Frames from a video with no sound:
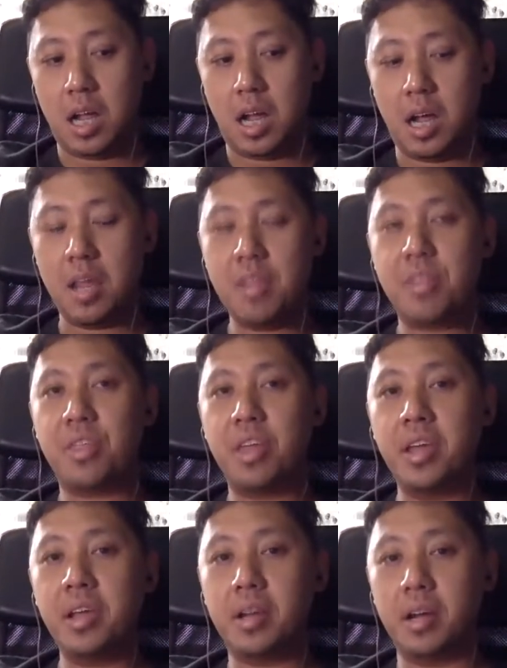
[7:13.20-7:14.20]
I
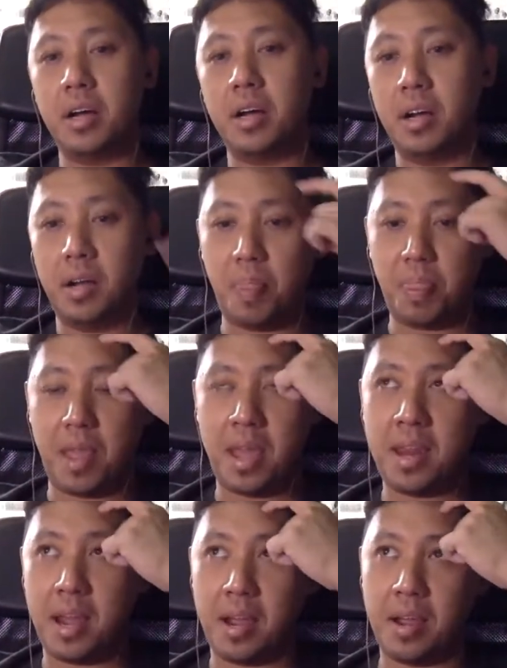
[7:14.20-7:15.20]
think,
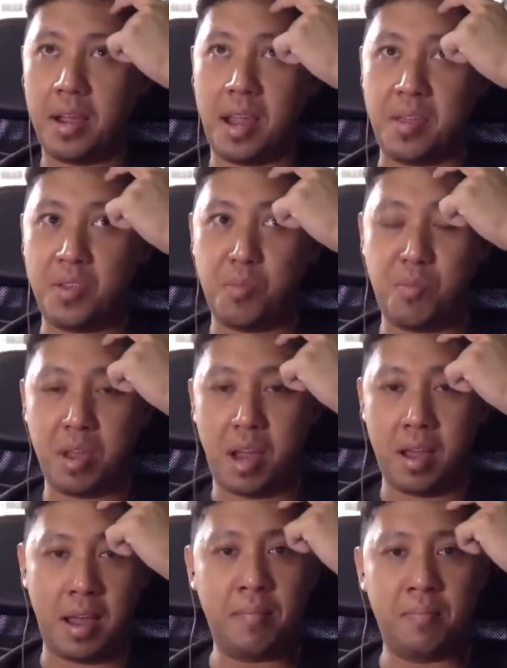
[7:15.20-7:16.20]
and okay, so
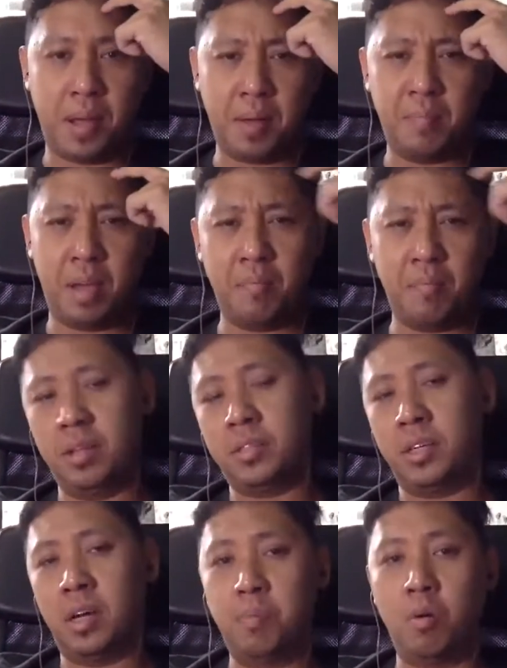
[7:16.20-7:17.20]
I've been in
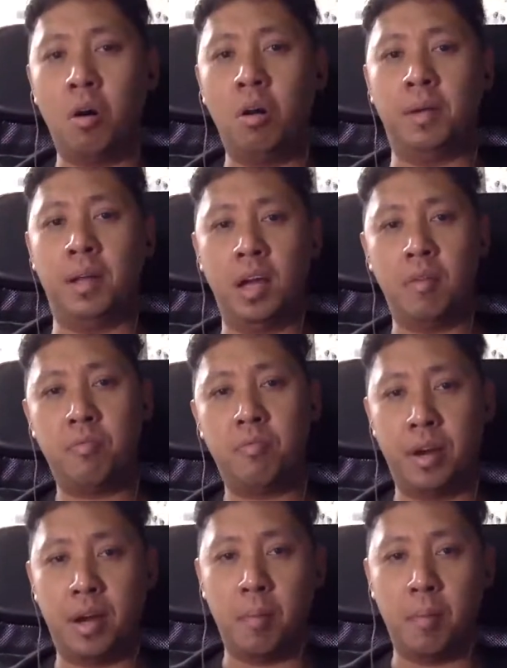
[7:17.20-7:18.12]
Singapore all my life, right?